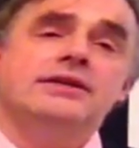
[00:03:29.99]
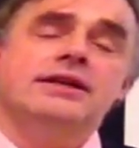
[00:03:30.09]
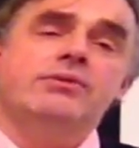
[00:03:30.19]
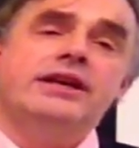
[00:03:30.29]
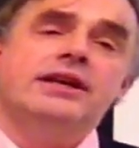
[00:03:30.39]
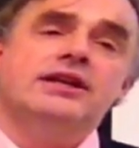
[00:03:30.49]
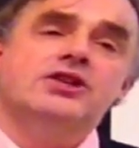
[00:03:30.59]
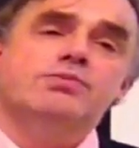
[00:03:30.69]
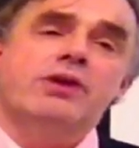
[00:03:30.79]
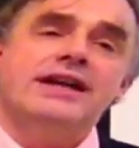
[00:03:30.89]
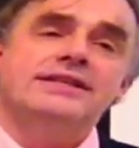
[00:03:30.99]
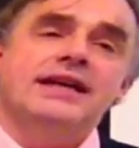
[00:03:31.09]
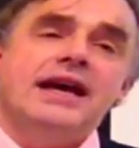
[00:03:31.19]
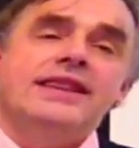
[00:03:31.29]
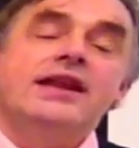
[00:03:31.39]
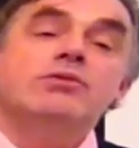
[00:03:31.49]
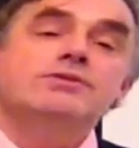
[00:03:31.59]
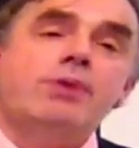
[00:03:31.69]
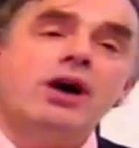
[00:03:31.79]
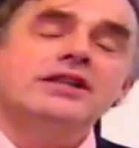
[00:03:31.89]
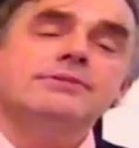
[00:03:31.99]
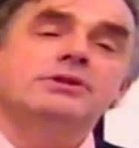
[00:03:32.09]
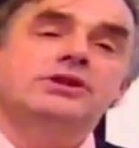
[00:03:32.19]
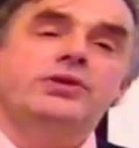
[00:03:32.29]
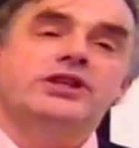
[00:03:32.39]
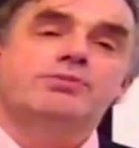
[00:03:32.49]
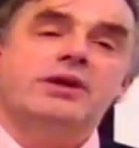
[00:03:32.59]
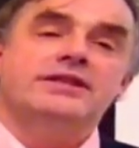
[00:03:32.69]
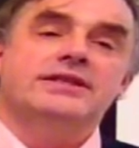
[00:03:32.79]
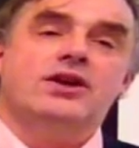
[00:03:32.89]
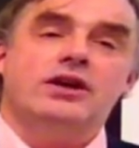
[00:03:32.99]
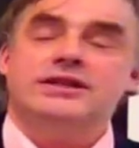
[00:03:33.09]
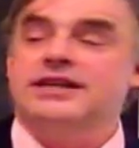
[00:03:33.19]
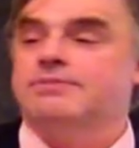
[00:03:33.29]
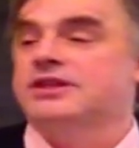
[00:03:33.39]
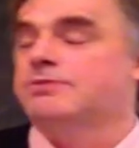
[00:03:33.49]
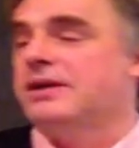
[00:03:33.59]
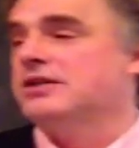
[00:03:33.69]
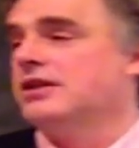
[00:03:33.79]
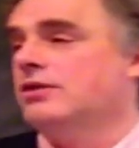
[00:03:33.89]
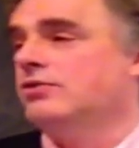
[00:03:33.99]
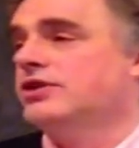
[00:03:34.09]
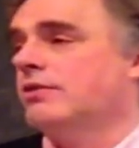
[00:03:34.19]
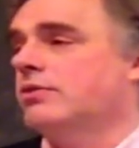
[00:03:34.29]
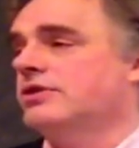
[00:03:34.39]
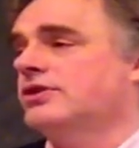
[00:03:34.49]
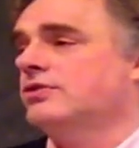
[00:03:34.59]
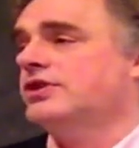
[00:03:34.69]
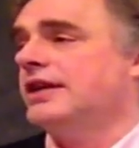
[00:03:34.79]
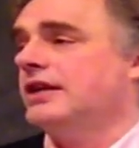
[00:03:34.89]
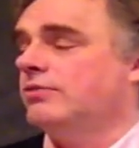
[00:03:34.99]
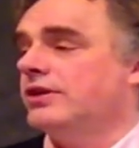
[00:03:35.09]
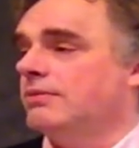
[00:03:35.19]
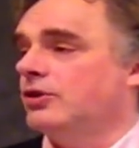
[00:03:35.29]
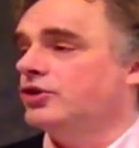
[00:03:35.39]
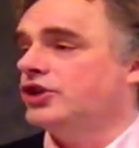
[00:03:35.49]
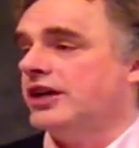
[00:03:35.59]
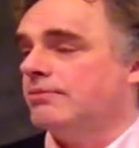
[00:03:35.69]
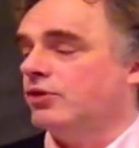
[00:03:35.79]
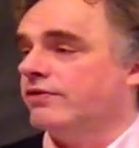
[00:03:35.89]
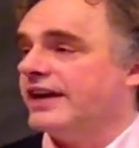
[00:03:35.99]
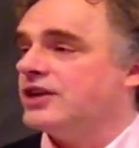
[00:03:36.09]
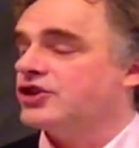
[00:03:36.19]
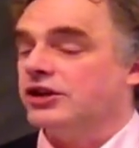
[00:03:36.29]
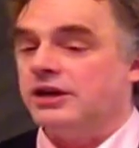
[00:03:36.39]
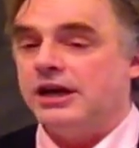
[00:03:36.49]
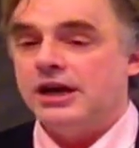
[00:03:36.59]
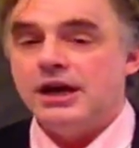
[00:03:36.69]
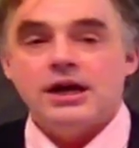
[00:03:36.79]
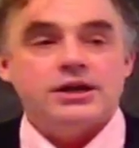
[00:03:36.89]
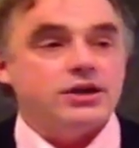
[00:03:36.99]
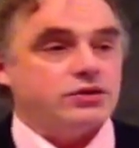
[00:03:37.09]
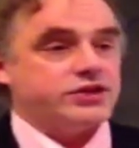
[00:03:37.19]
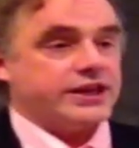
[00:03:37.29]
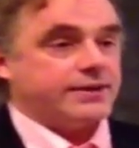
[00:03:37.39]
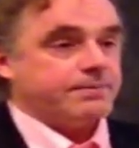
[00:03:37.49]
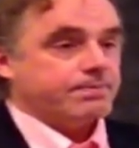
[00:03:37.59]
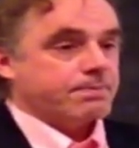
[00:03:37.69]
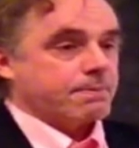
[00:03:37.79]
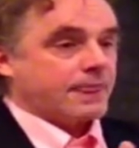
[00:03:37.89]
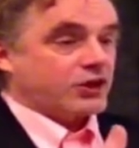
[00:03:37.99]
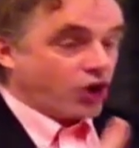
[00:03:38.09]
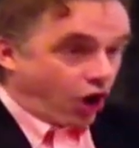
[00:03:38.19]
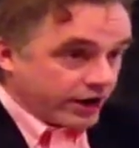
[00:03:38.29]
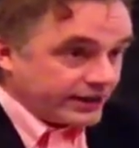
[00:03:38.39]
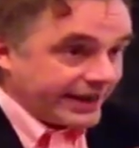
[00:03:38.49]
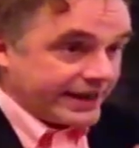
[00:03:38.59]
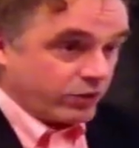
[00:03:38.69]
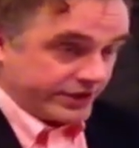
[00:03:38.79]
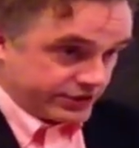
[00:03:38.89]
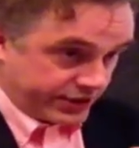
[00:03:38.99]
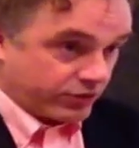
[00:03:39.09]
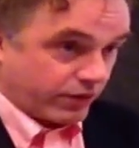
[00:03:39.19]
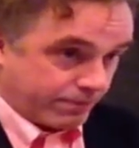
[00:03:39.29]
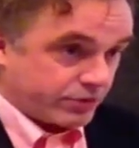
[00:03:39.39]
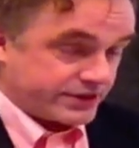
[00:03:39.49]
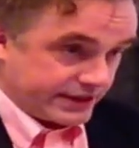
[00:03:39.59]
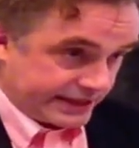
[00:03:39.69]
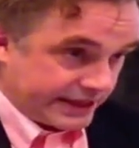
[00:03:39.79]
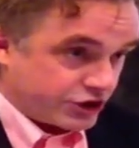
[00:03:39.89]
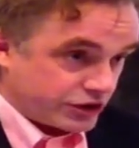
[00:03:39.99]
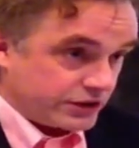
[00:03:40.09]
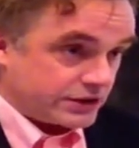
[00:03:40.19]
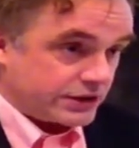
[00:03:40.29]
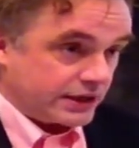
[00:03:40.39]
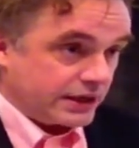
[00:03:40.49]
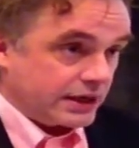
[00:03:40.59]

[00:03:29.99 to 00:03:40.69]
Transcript: Is that we could express, that it was possible to express concepts, especially those that were associated with emotion and motivation, using non-linguistic representations